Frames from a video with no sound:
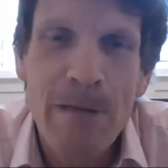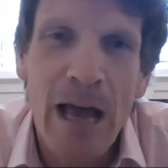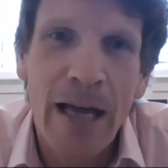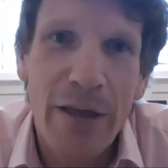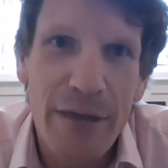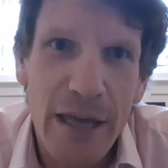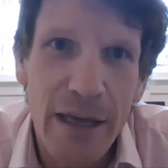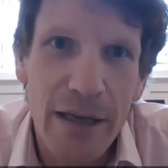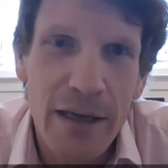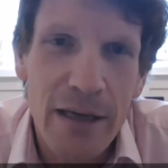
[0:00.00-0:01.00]
And I
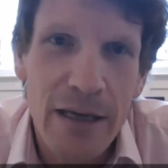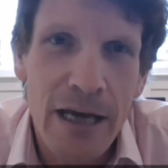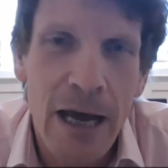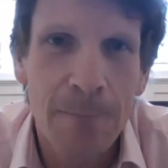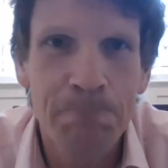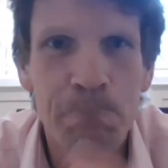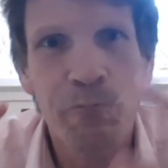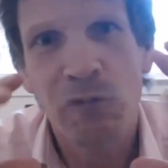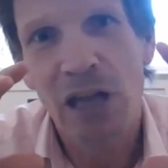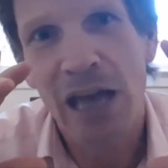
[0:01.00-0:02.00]
think
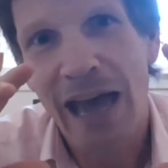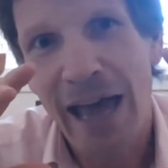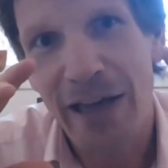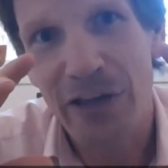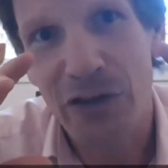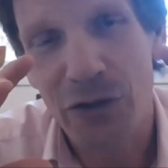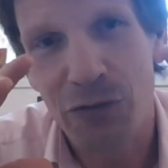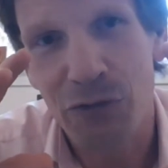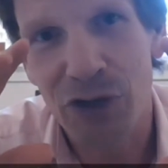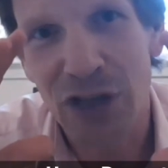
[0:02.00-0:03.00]
as
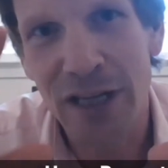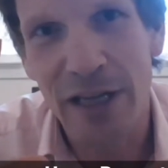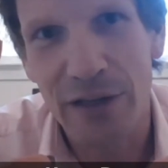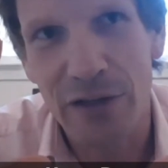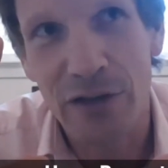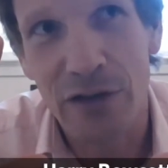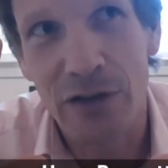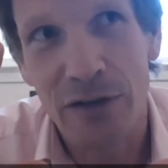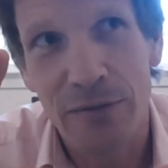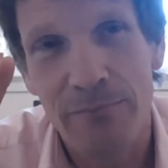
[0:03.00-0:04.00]

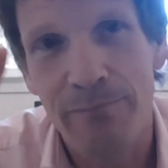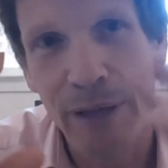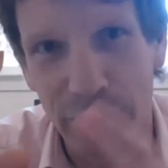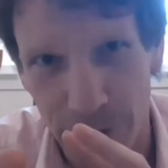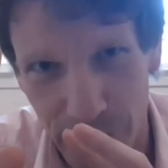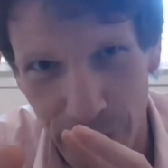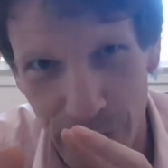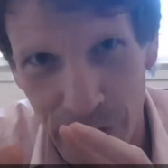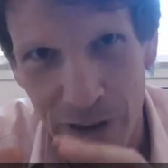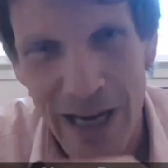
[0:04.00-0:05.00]
resilience
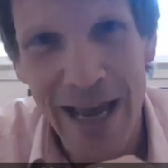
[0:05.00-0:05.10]
builds,